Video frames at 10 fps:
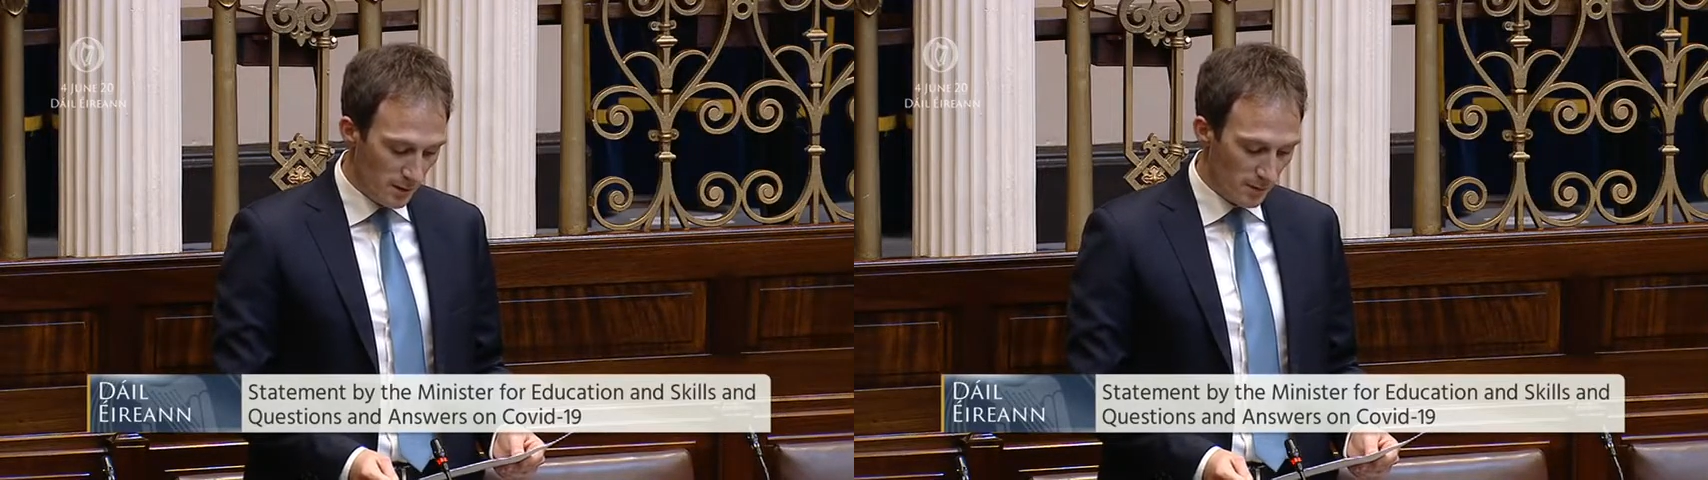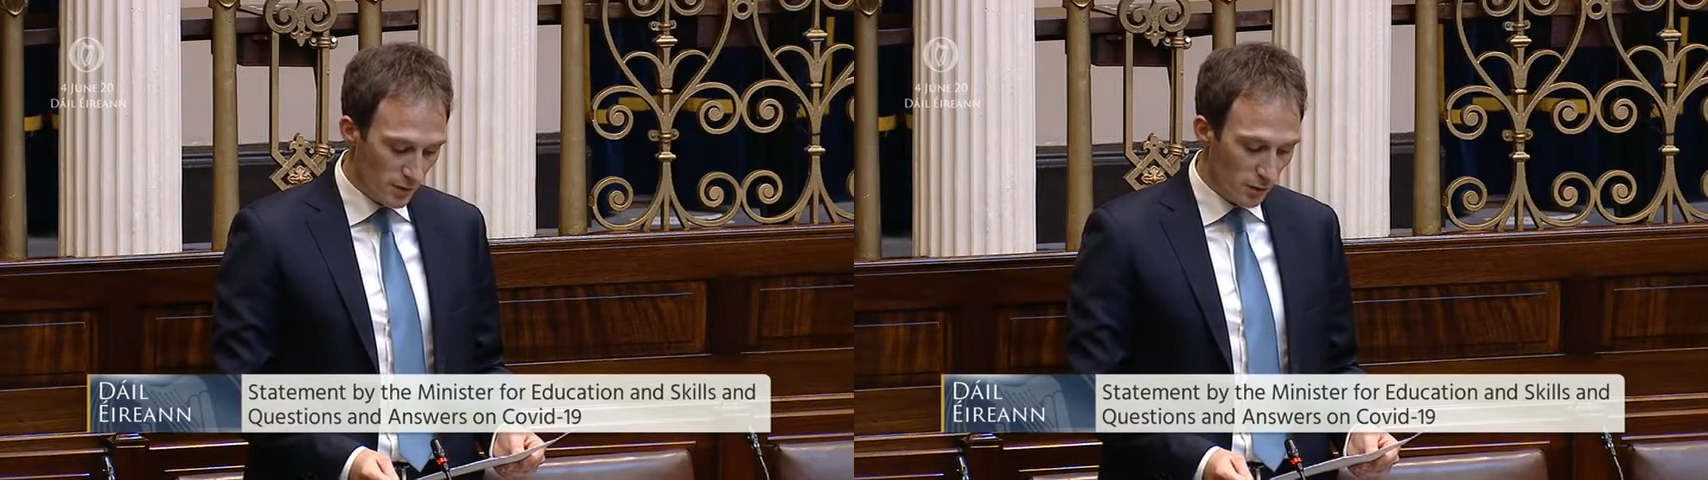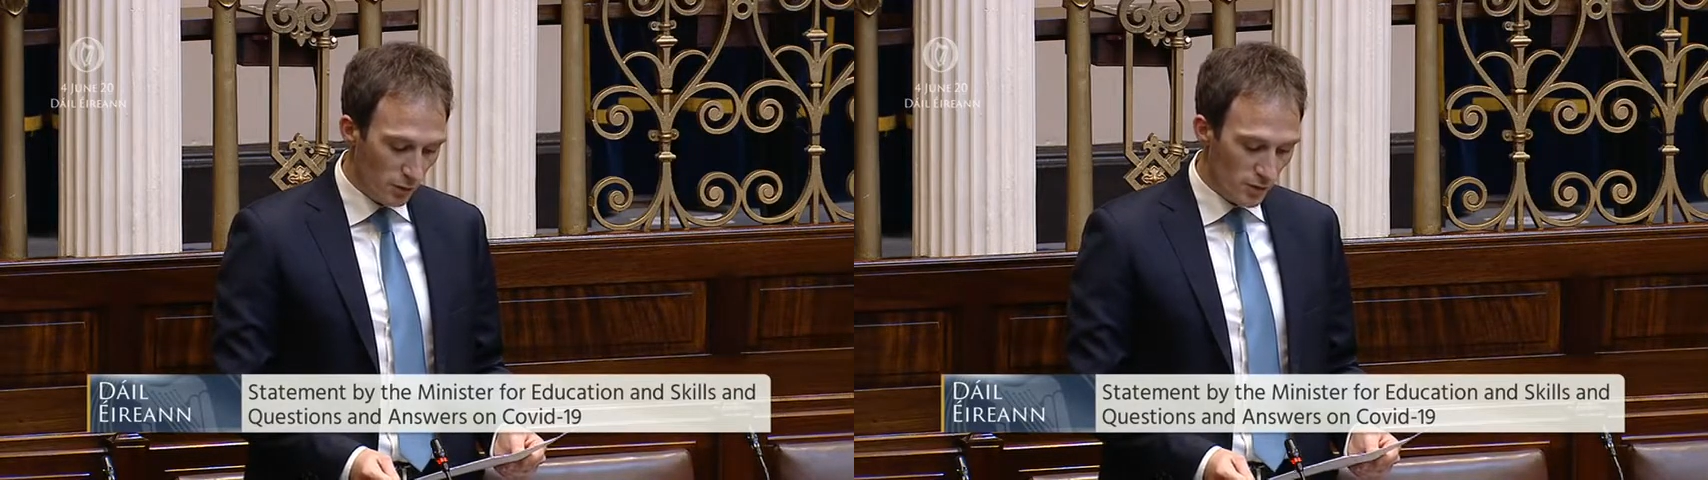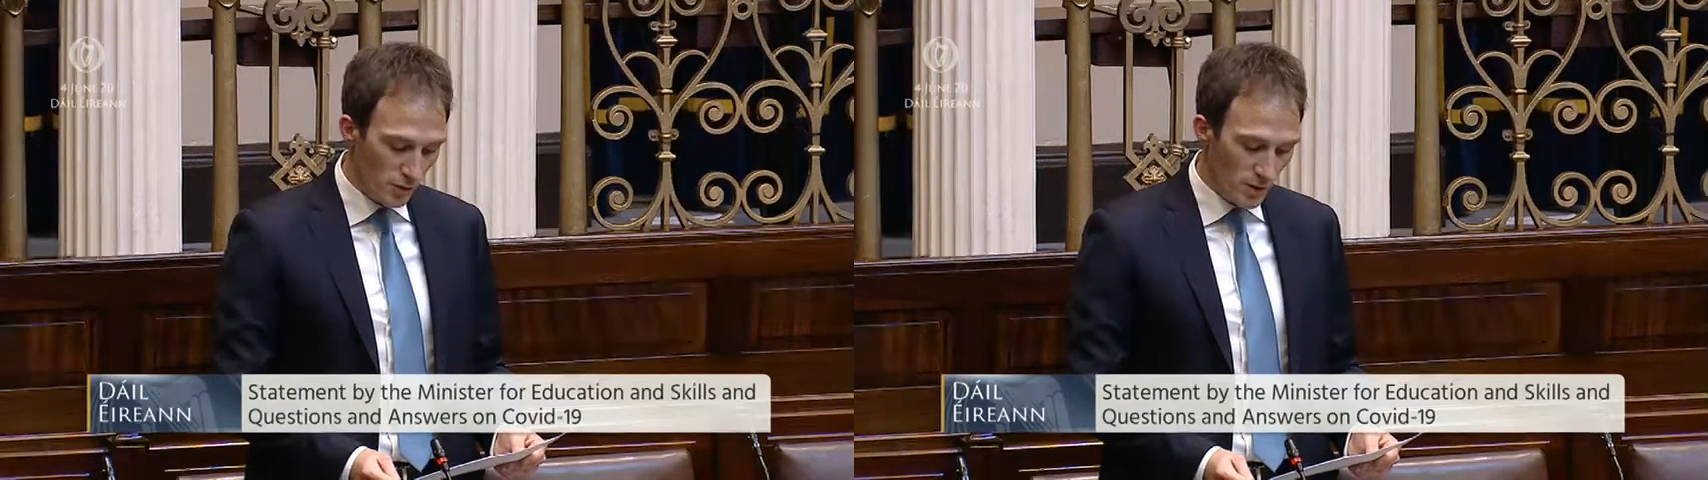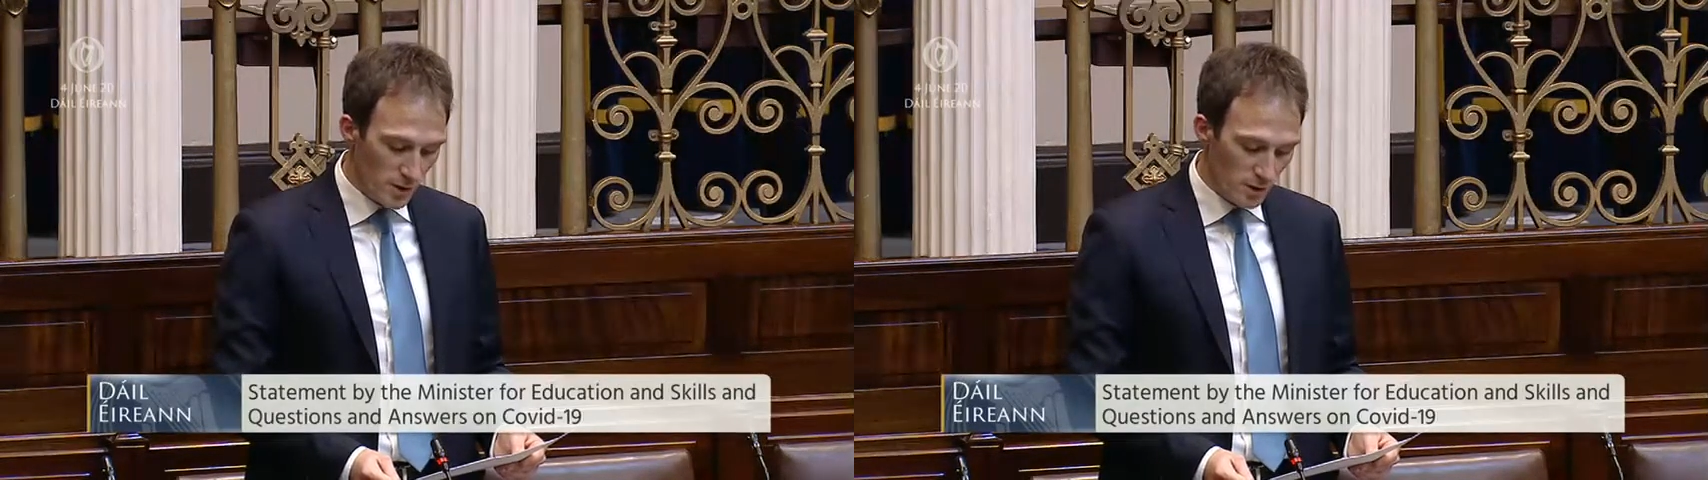for those who
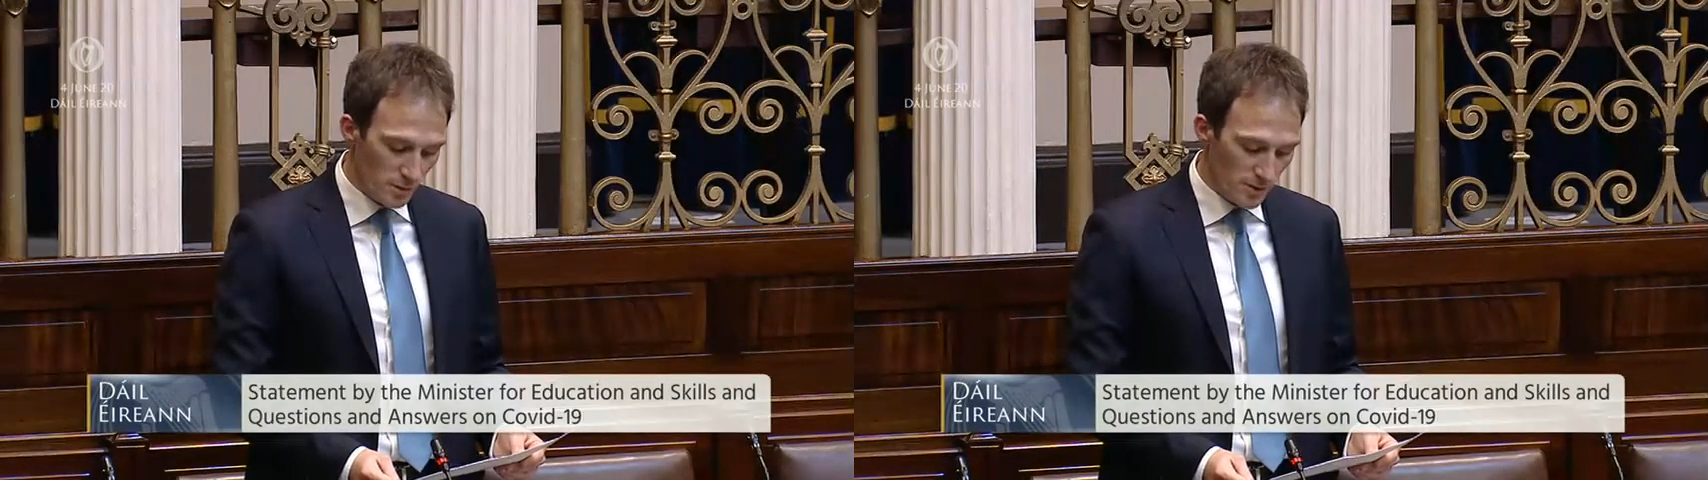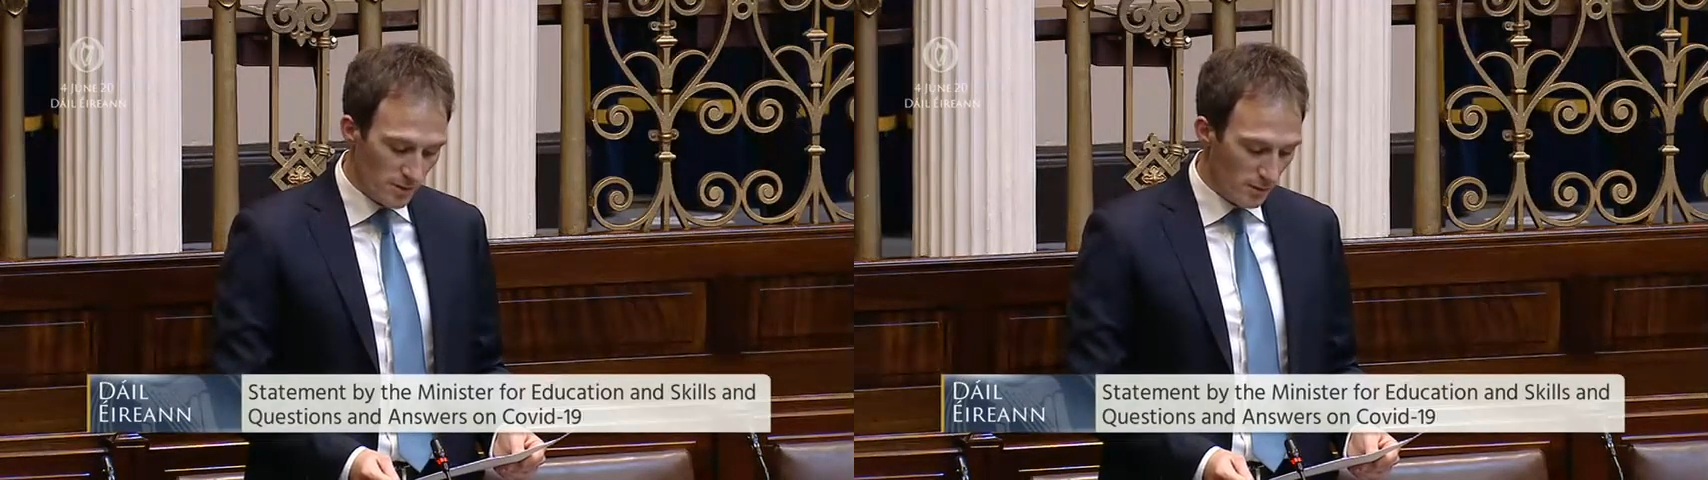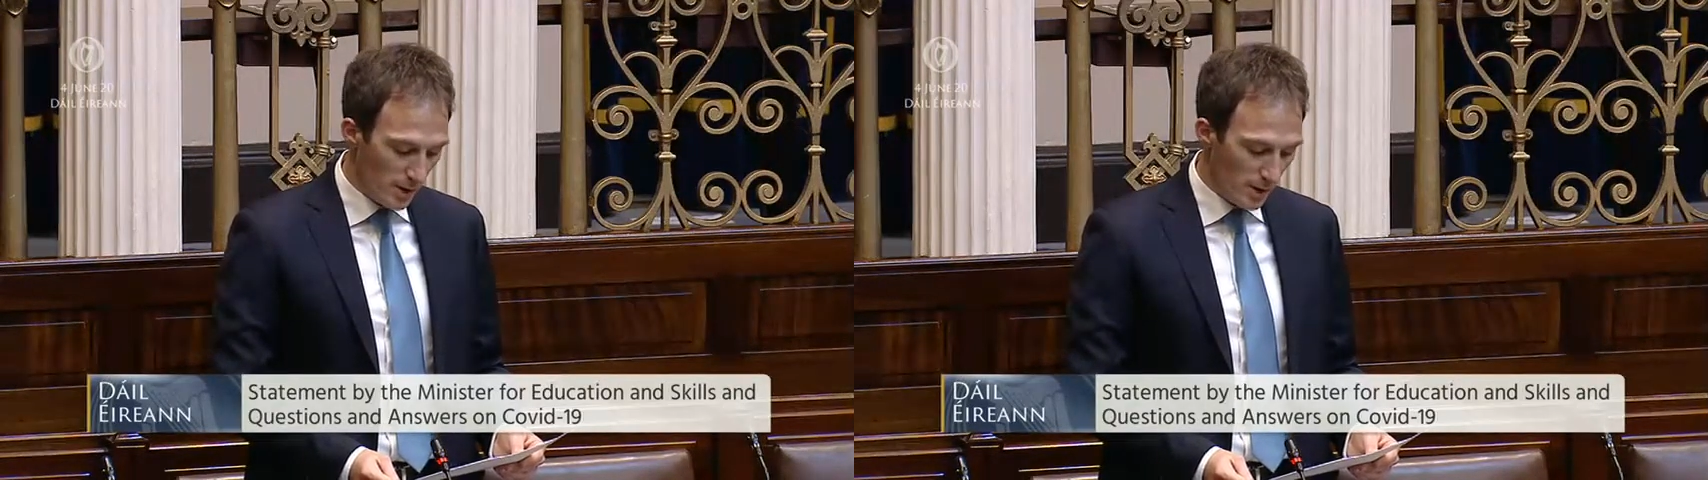wish to pursue